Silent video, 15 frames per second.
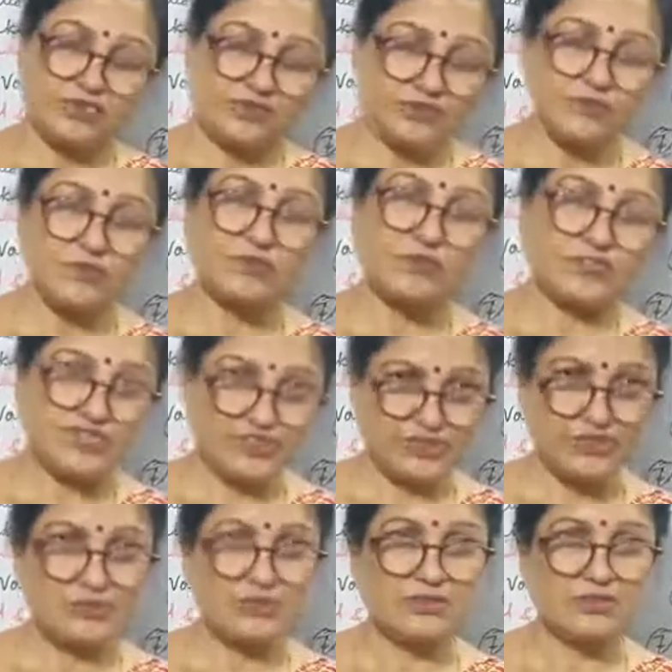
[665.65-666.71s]
to location,
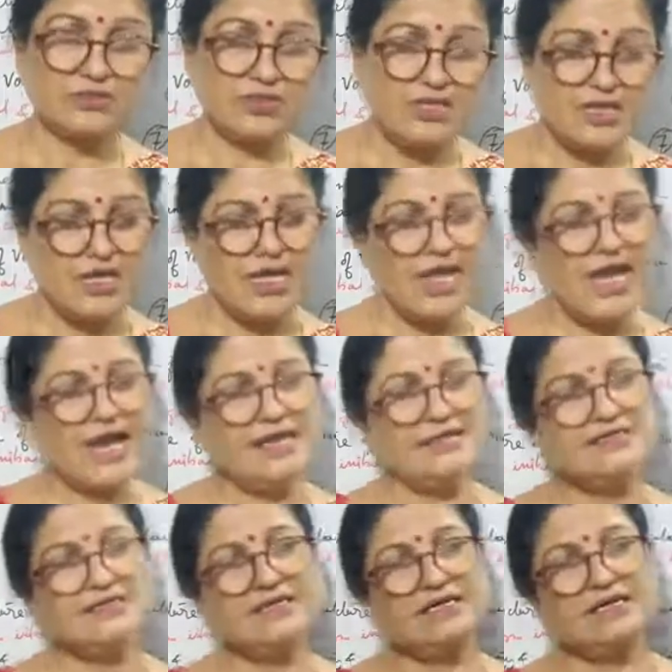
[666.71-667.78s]

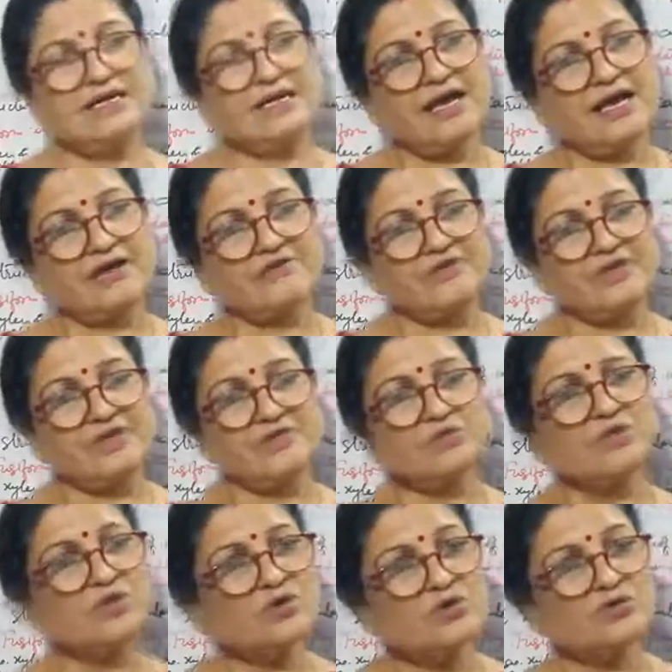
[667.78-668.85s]
and they are having
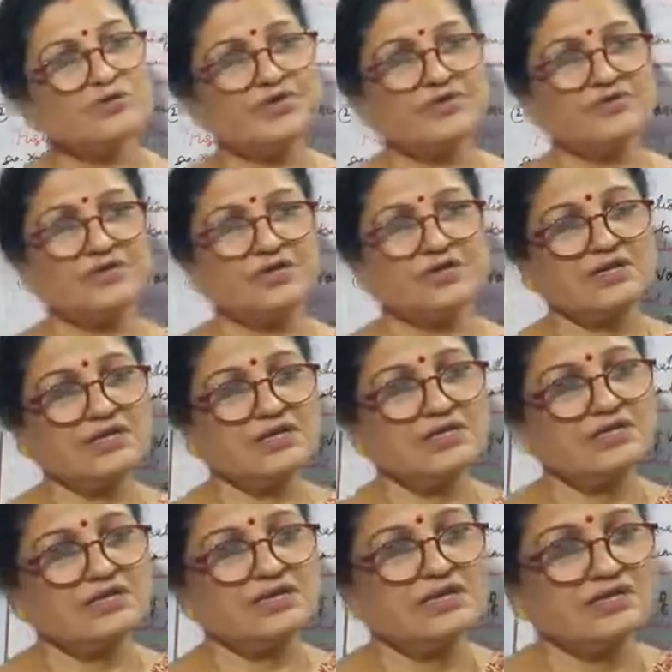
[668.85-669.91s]
more mineral
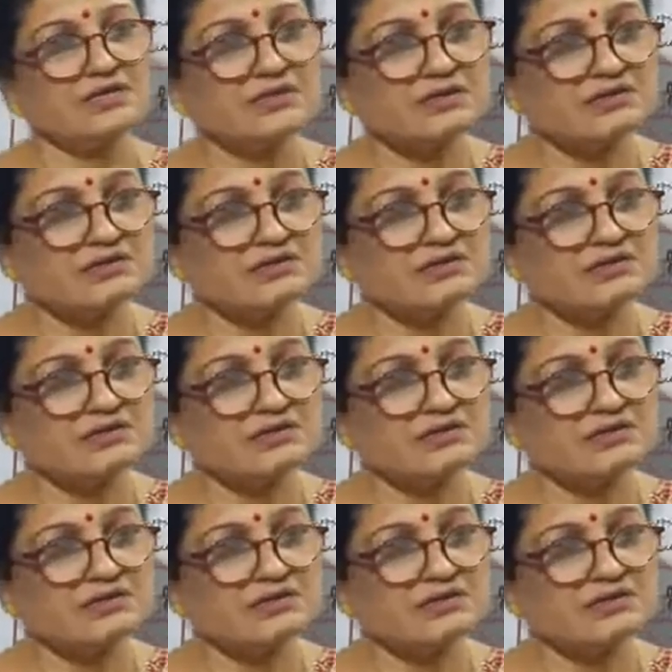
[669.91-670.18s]
in their